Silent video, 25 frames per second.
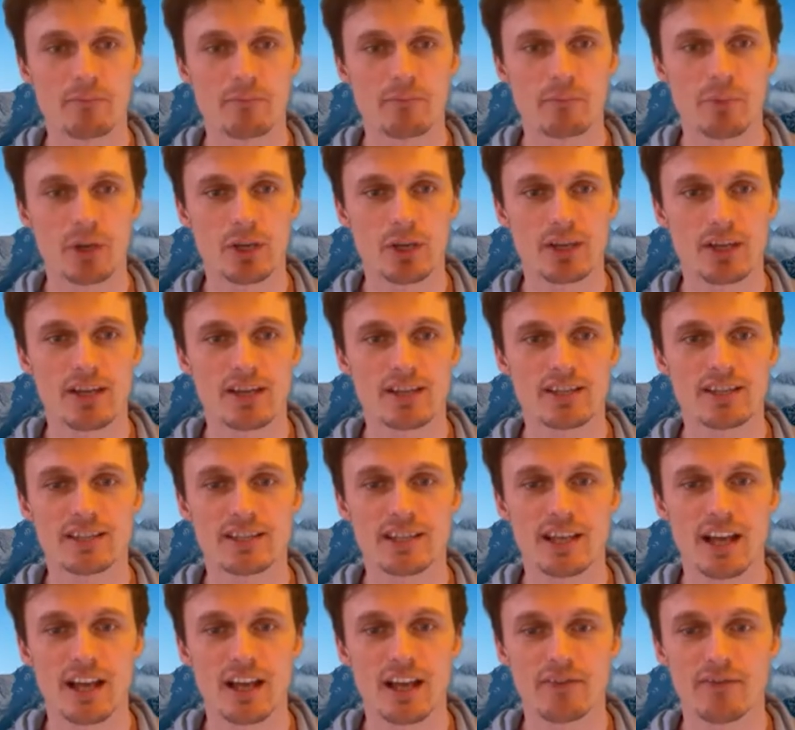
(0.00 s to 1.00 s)

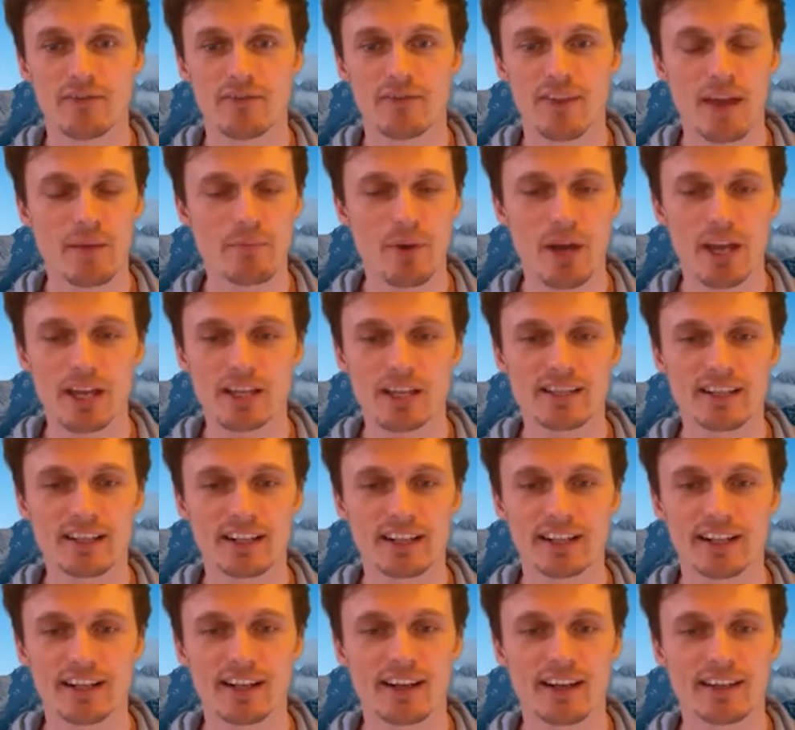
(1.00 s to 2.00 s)
because they're
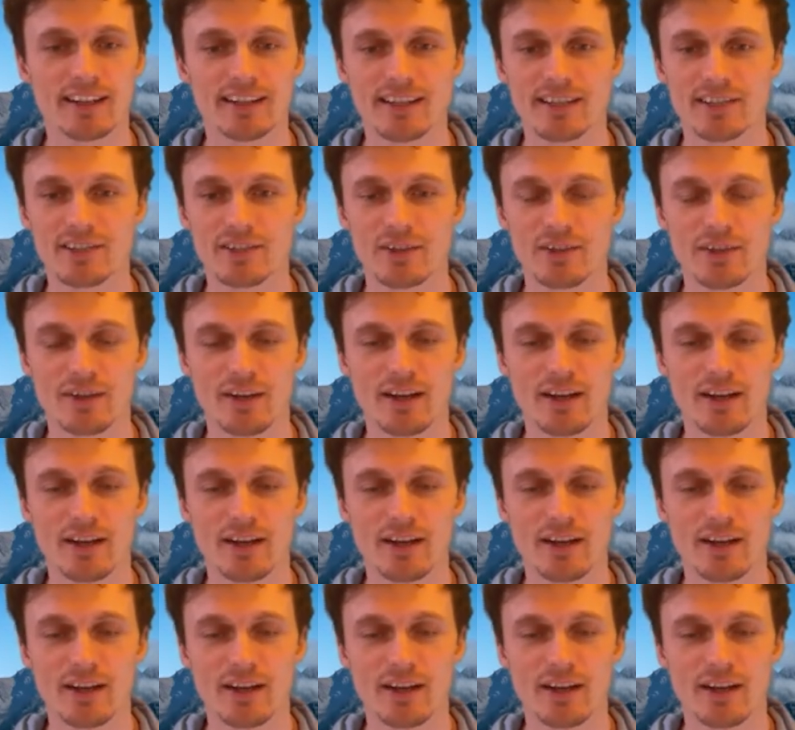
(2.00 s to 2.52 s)
basically like this.